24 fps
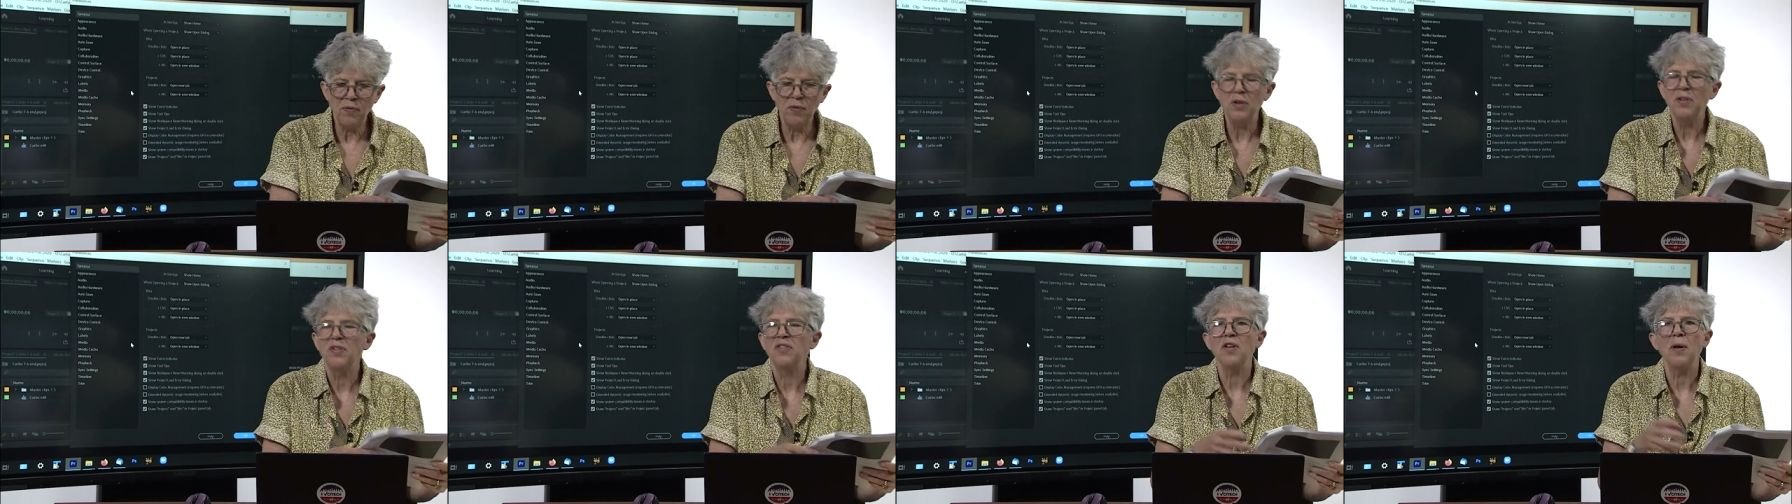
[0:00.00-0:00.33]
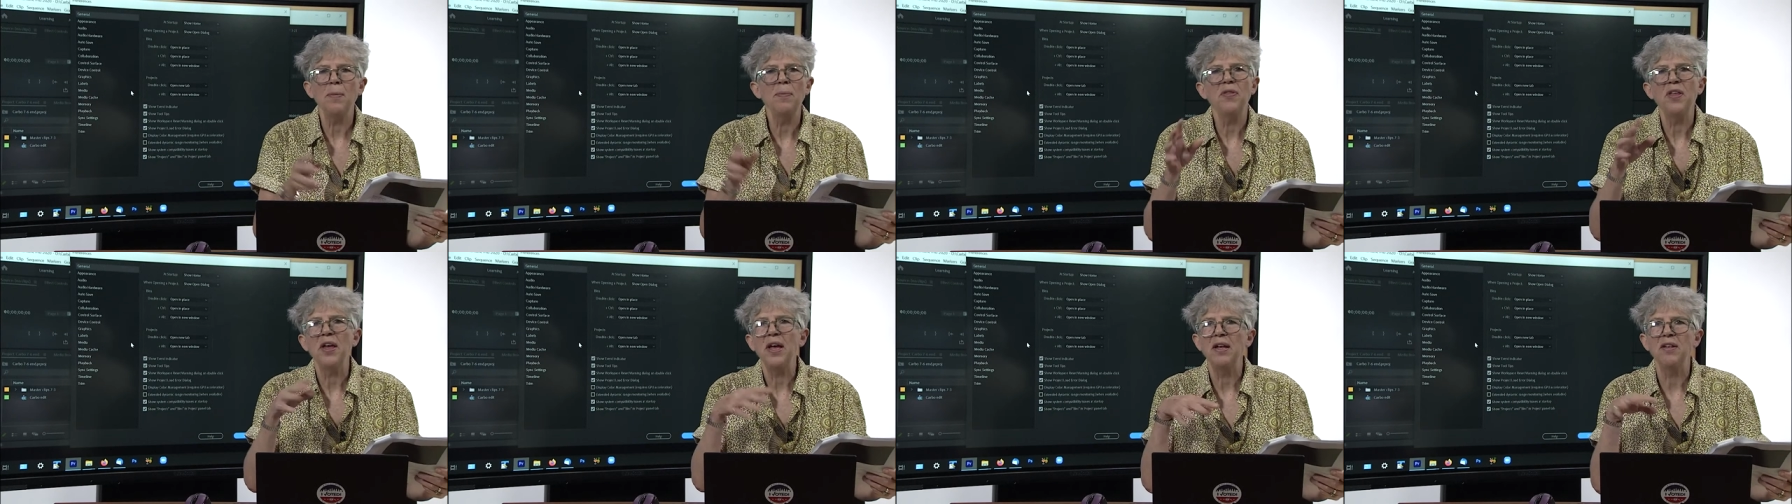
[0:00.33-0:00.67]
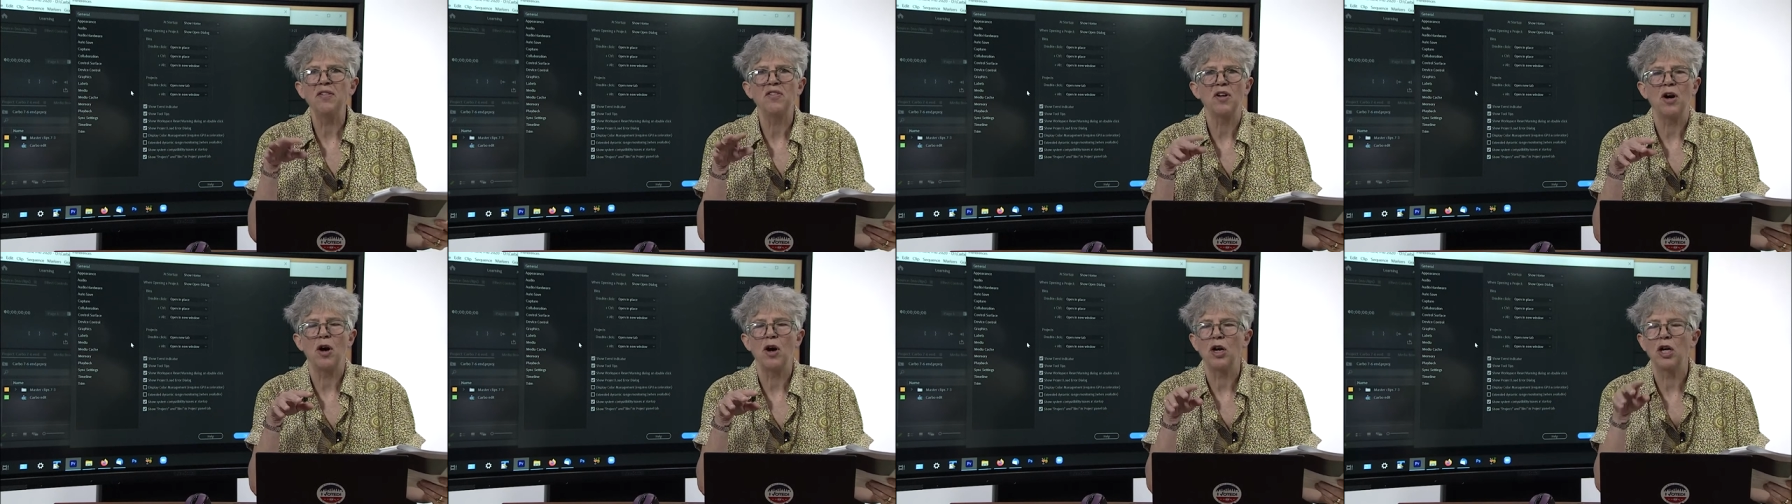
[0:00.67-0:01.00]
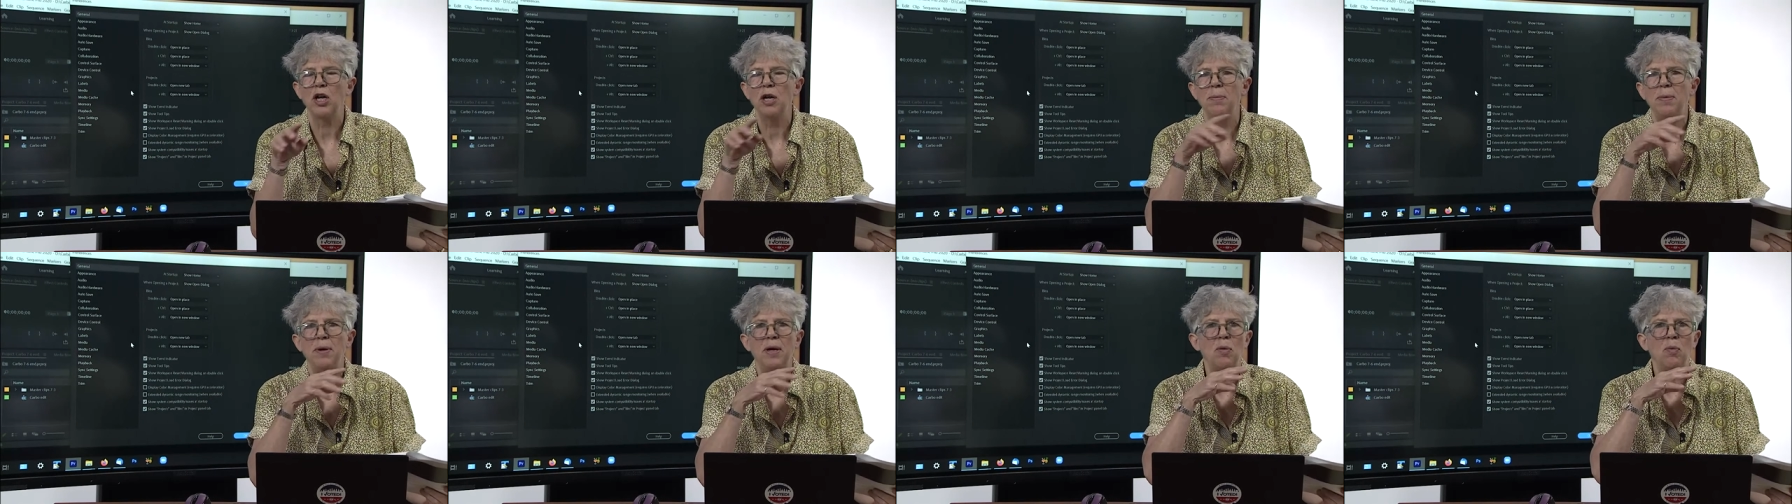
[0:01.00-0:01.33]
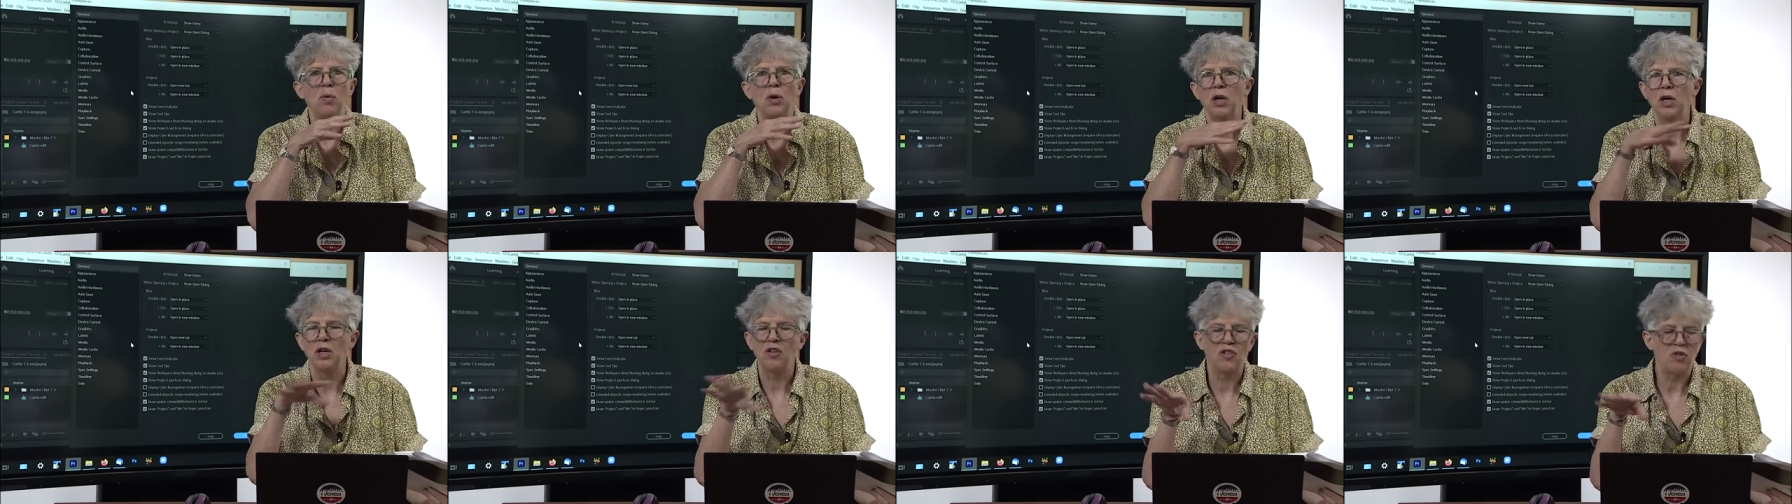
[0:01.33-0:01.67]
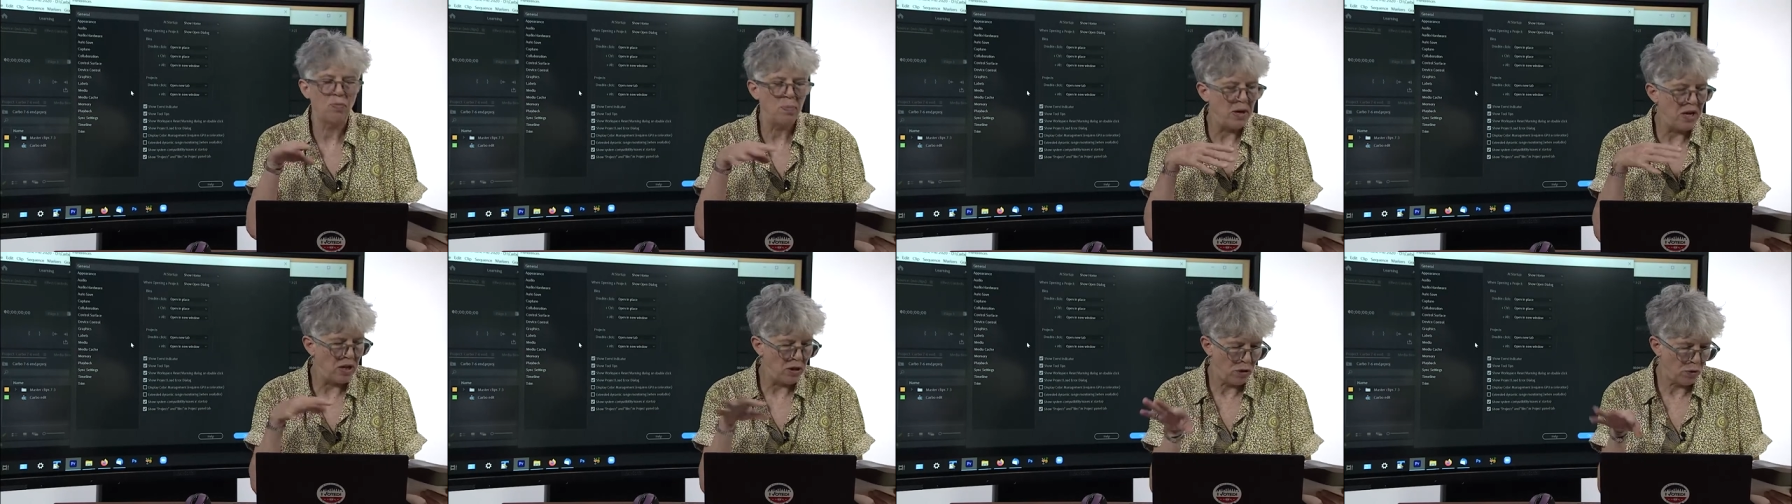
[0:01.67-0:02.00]
Some things are going to be, we're going to
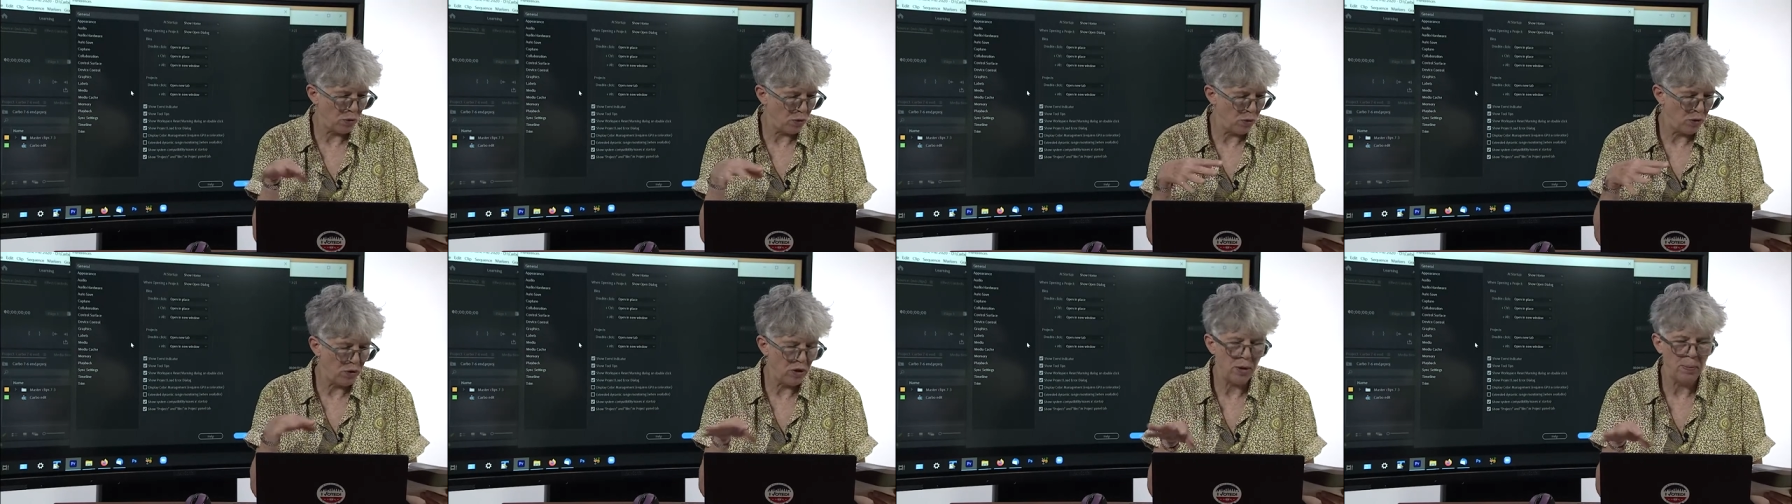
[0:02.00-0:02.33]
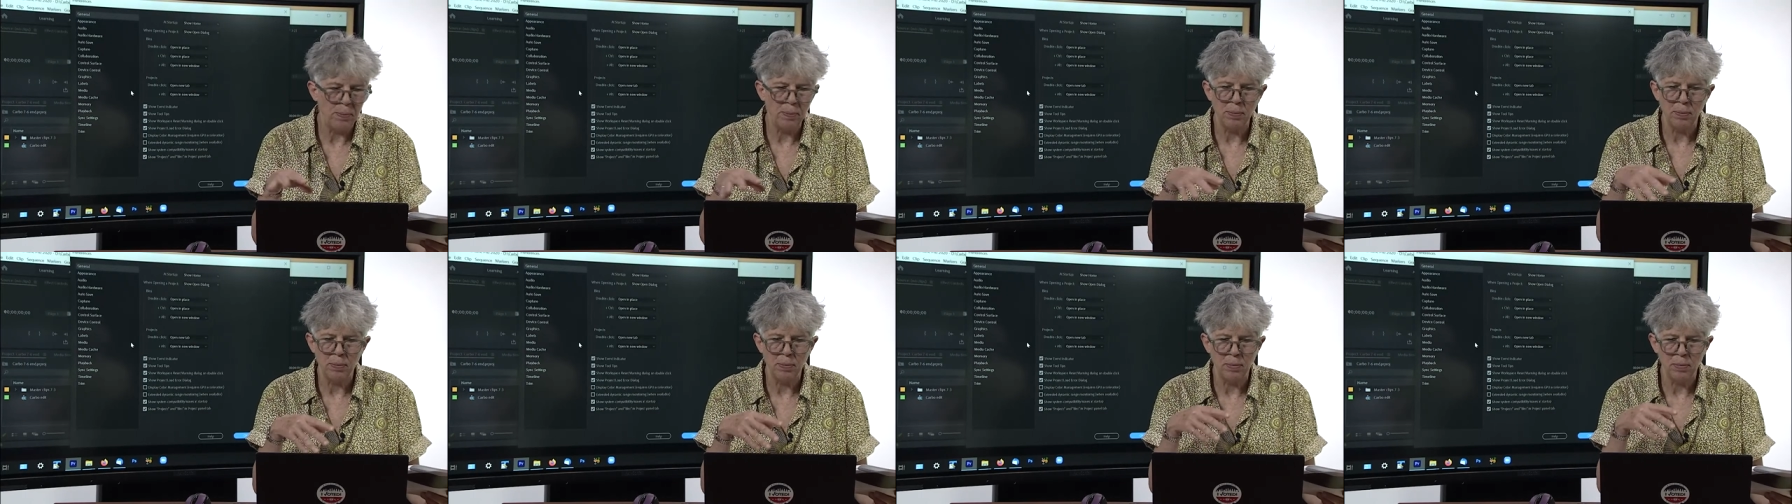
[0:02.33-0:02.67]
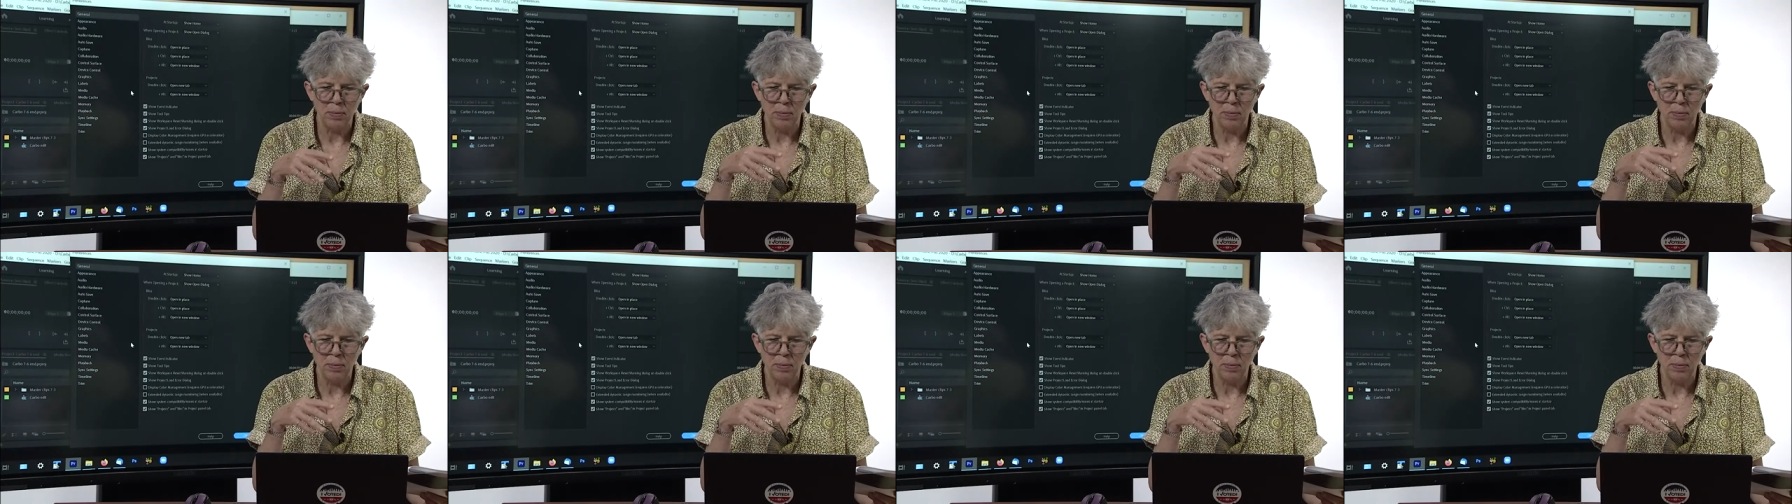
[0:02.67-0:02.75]
speed through them.